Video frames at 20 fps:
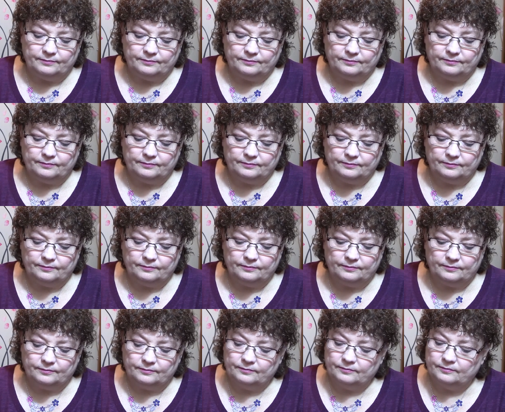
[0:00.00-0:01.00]

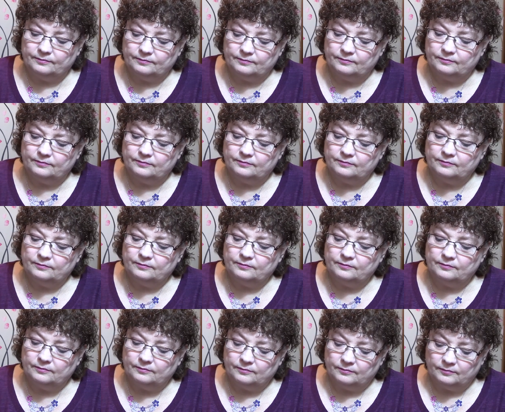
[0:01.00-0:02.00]

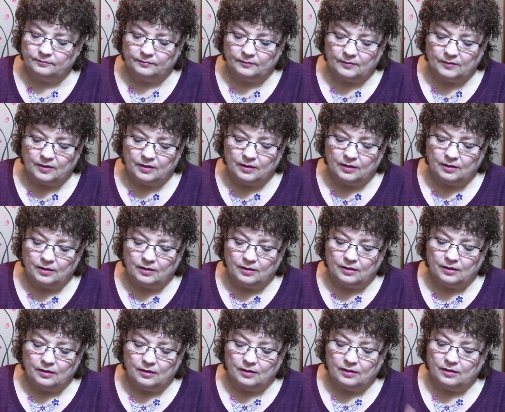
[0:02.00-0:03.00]

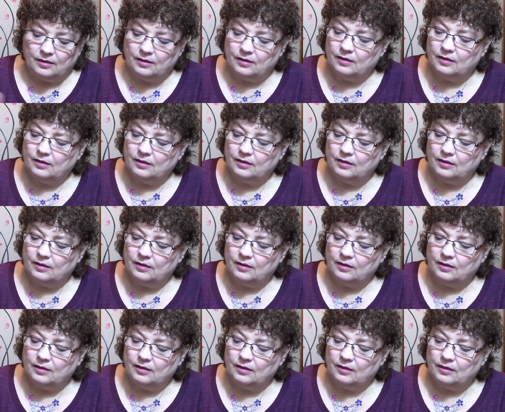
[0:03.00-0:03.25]
(silence)